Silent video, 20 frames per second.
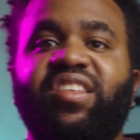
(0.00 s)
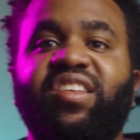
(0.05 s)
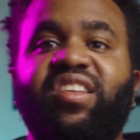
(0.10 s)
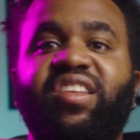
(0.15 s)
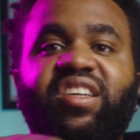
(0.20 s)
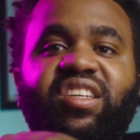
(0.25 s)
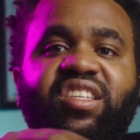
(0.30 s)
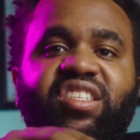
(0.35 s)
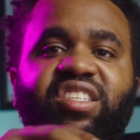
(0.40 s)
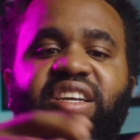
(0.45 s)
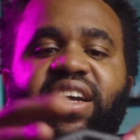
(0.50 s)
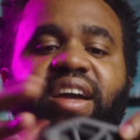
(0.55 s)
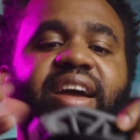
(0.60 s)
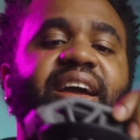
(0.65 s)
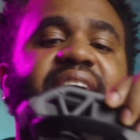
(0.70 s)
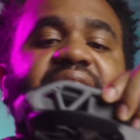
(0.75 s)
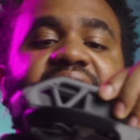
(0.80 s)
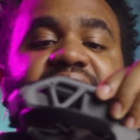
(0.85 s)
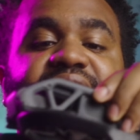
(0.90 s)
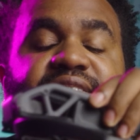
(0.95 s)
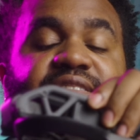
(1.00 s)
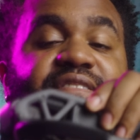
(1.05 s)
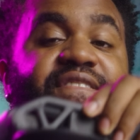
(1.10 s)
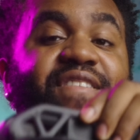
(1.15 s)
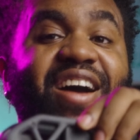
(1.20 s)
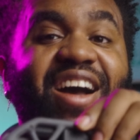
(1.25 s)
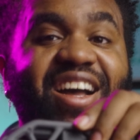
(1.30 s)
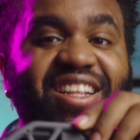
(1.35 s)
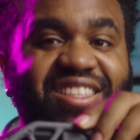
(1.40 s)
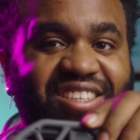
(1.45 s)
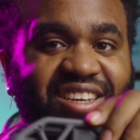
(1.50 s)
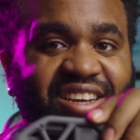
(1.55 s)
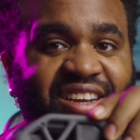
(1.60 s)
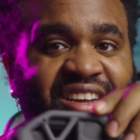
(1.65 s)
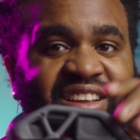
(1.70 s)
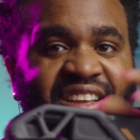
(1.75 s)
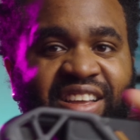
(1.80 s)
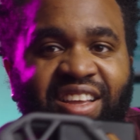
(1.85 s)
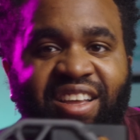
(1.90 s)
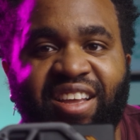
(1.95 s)
the DJI
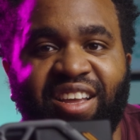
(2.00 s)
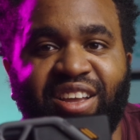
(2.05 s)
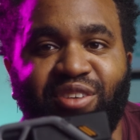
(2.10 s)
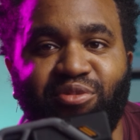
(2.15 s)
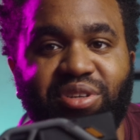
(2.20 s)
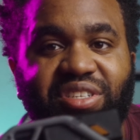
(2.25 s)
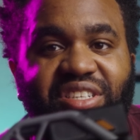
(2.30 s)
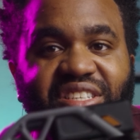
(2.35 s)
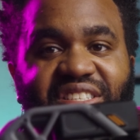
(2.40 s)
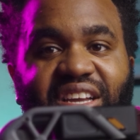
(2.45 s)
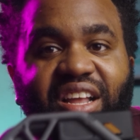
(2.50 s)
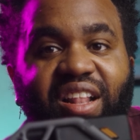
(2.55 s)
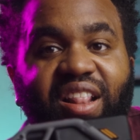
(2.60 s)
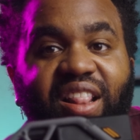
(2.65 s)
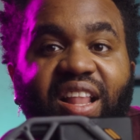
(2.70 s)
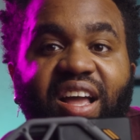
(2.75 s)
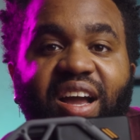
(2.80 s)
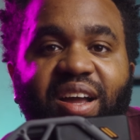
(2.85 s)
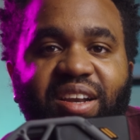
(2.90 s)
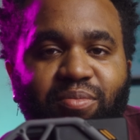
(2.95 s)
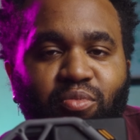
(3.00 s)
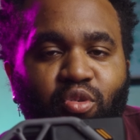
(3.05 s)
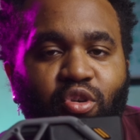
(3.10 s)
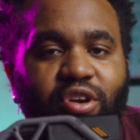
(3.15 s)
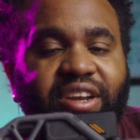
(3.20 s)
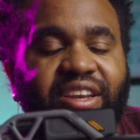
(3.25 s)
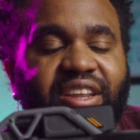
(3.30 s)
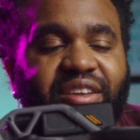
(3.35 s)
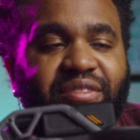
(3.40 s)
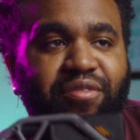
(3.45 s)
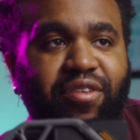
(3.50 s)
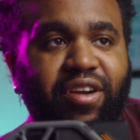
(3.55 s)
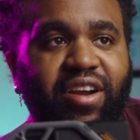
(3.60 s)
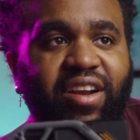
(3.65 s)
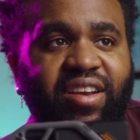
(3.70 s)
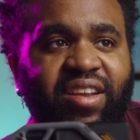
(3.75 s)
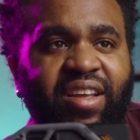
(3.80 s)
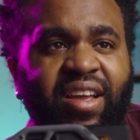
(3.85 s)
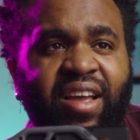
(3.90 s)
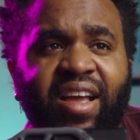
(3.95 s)
Avata, which is a lot more
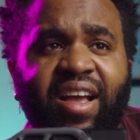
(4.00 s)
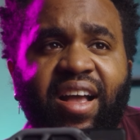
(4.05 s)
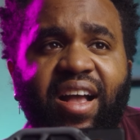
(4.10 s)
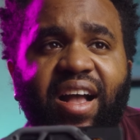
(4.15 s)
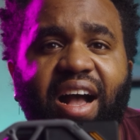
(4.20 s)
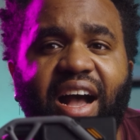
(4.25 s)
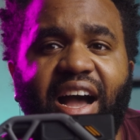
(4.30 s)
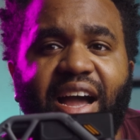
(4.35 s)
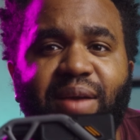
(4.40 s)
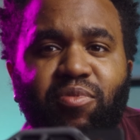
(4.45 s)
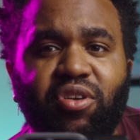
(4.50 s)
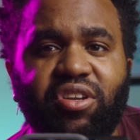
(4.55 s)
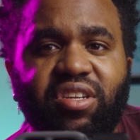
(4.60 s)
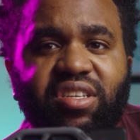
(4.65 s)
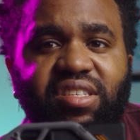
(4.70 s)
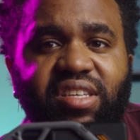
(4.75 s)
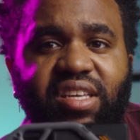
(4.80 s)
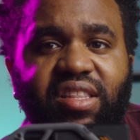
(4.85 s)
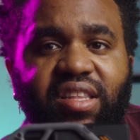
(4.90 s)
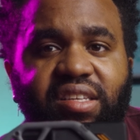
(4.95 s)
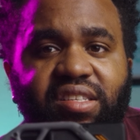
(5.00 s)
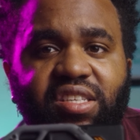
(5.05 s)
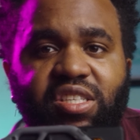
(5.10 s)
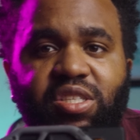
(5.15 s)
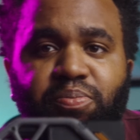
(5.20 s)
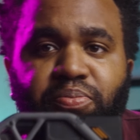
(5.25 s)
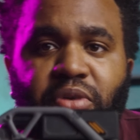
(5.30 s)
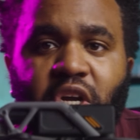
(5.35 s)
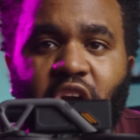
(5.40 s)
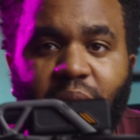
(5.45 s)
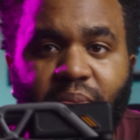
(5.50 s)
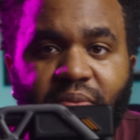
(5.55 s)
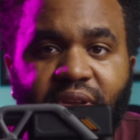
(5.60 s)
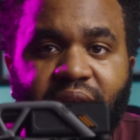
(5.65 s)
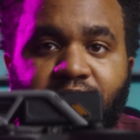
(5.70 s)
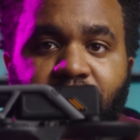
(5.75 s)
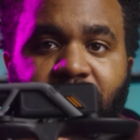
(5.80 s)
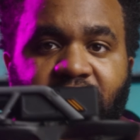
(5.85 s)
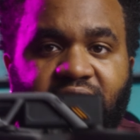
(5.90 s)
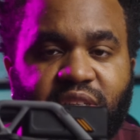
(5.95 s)
different, I'm gonna say this is probably
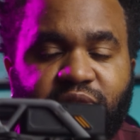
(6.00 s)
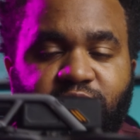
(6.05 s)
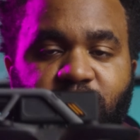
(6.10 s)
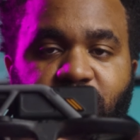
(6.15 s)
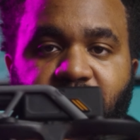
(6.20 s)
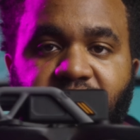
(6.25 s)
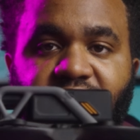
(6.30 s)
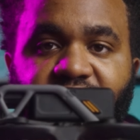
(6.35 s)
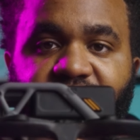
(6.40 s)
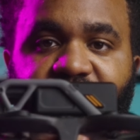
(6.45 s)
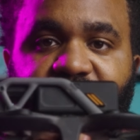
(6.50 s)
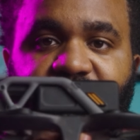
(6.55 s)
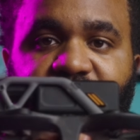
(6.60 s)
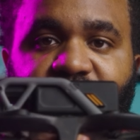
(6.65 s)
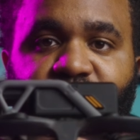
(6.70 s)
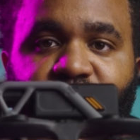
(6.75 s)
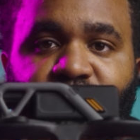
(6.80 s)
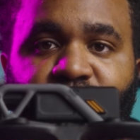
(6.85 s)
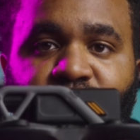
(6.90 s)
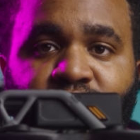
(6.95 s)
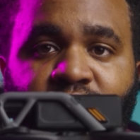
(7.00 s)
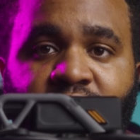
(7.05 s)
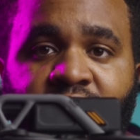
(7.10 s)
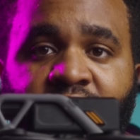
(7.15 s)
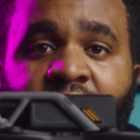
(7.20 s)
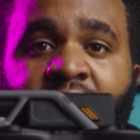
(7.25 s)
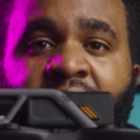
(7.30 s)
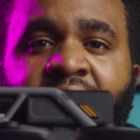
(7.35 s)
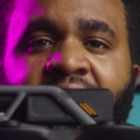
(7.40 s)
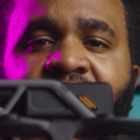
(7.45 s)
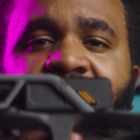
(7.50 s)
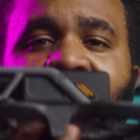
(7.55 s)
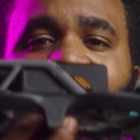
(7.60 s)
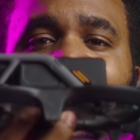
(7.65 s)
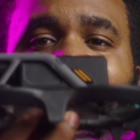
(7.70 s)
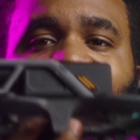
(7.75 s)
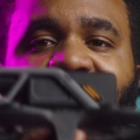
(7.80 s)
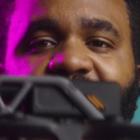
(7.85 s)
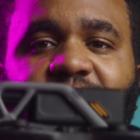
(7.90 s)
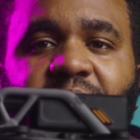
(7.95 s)
best for persons who are a
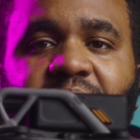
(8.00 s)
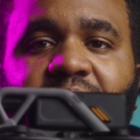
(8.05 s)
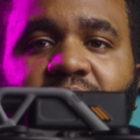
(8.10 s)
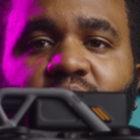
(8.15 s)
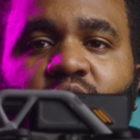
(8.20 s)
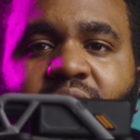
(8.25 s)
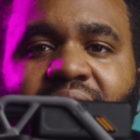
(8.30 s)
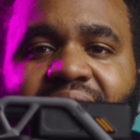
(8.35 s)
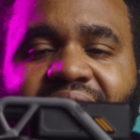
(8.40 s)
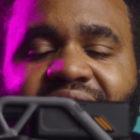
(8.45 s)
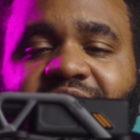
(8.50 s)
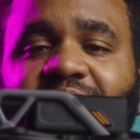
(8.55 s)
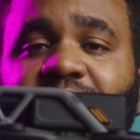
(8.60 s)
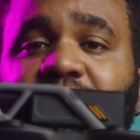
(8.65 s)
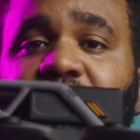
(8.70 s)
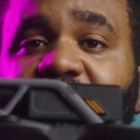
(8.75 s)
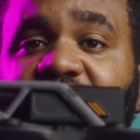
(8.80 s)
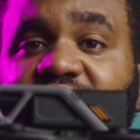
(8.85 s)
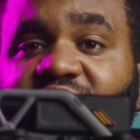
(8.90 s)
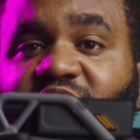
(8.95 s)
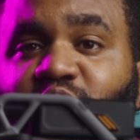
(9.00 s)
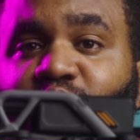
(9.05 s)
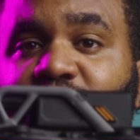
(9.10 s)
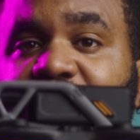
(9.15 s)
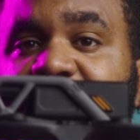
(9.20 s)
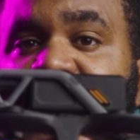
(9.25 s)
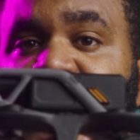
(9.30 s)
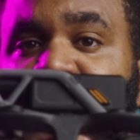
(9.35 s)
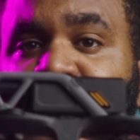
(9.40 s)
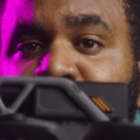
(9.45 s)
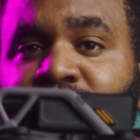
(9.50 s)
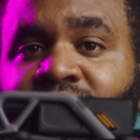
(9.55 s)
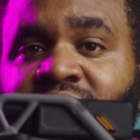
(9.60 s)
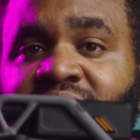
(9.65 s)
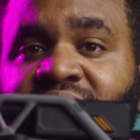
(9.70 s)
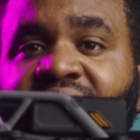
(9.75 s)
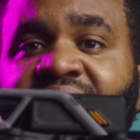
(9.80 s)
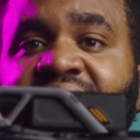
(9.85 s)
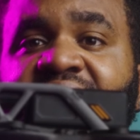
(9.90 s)
little bit more experienced with drones